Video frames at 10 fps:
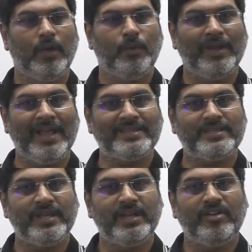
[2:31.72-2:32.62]
when I
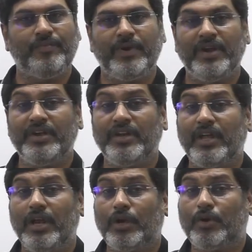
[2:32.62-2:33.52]
say different
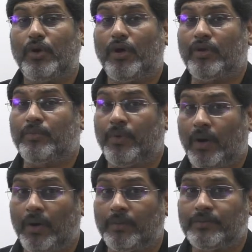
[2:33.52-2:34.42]
electronic
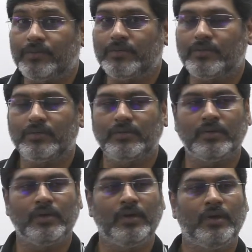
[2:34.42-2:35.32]
forms,
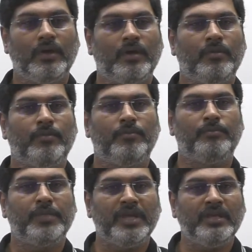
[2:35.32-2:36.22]

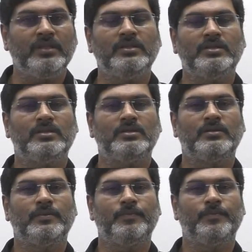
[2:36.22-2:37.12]
means
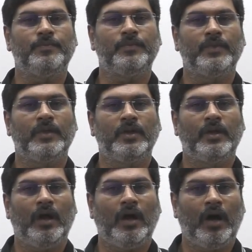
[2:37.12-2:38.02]

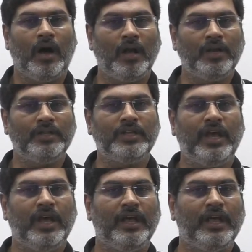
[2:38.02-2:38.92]
only
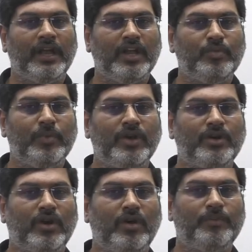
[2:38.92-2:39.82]
the
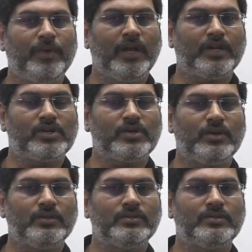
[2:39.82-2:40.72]
arrangement of
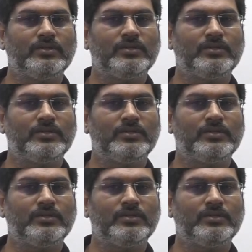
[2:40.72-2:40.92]
electrons